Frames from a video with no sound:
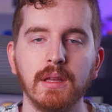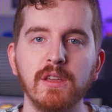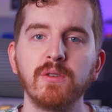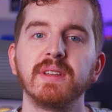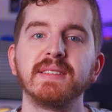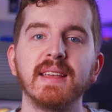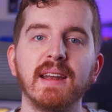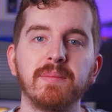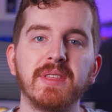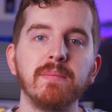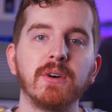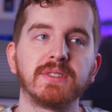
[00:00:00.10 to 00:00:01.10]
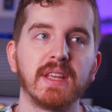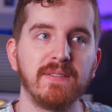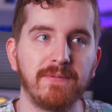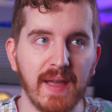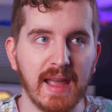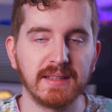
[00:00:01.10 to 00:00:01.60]
you can set up the most
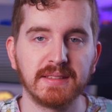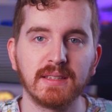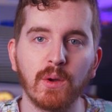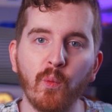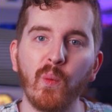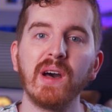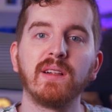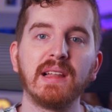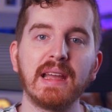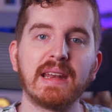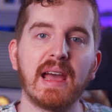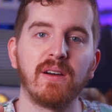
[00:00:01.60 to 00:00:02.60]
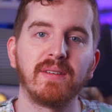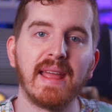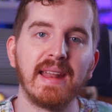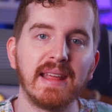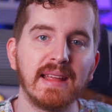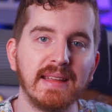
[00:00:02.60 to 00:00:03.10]
advanced, well laid out,
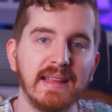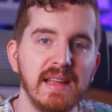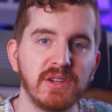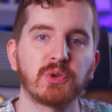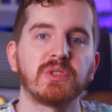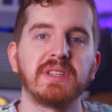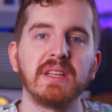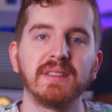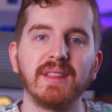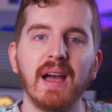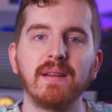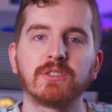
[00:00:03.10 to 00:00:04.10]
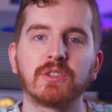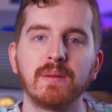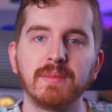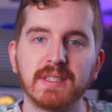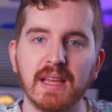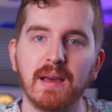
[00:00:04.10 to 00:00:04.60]
and interesting live
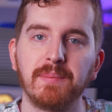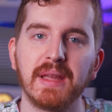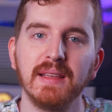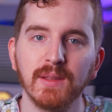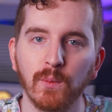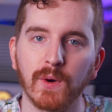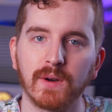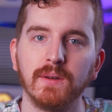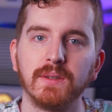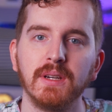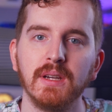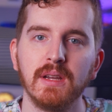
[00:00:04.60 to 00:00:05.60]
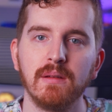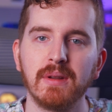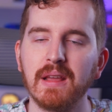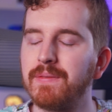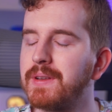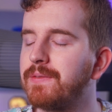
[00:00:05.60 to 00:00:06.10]
stream setup in the world.
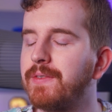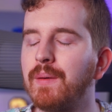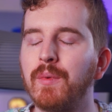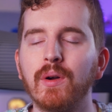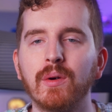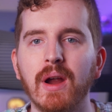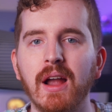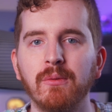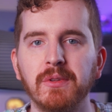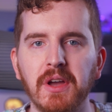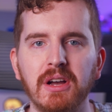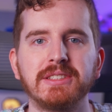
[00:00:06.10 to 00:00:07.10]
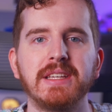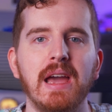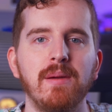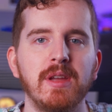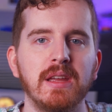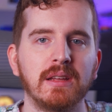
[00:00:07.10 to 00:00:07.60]
But you have to fumble around with
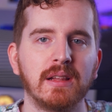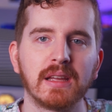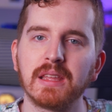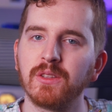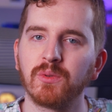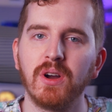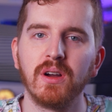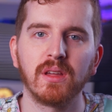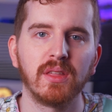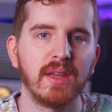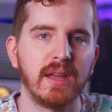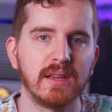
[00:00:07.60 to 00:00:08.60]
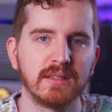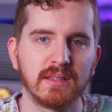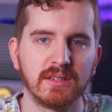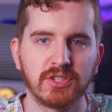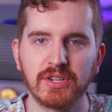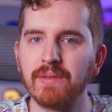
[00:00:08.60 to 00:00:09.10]
alt-tabbing, clicking the wrong things,
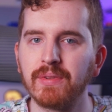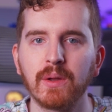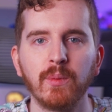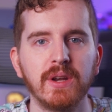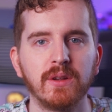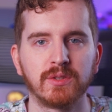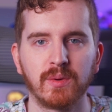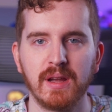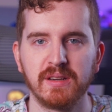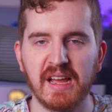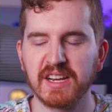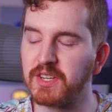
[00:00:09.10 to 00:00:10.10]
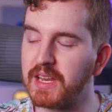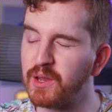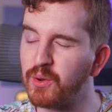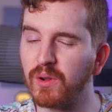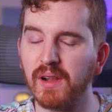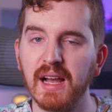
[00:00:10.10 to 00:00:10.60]
and shuffling windows around to actually
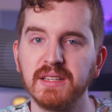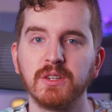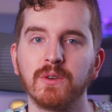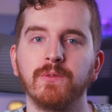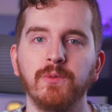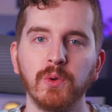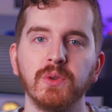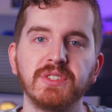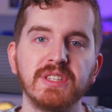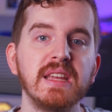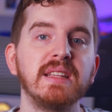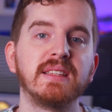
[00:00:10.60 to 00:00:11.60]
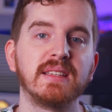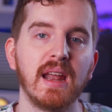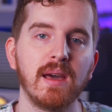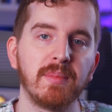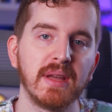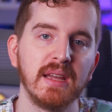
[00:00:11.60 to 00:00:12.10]
utilize your full scene
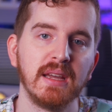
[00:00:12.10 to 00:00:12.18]
setup.